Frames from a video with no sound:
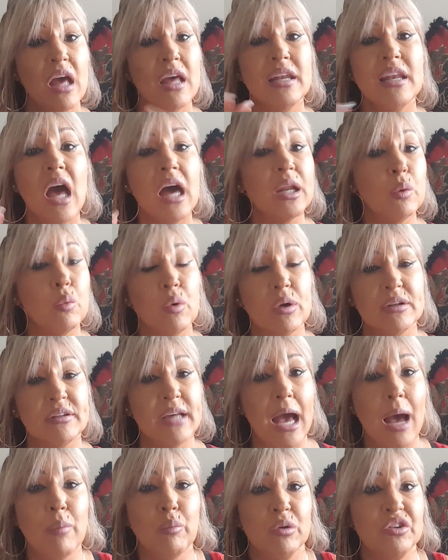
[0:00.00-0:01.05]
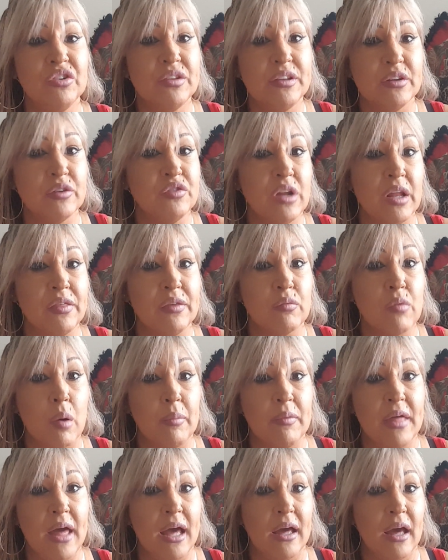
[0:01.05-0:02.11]
Not at one time, which there's nothing wrong
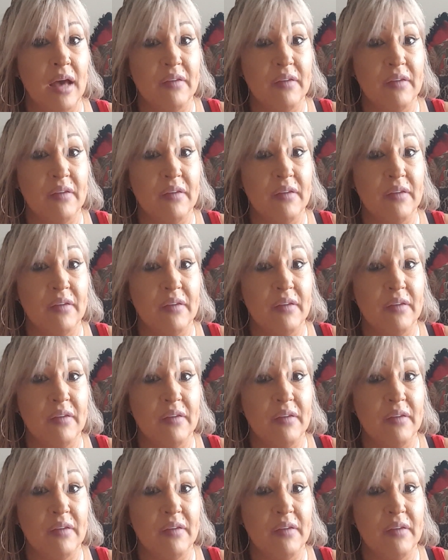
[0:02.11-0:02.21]
with that.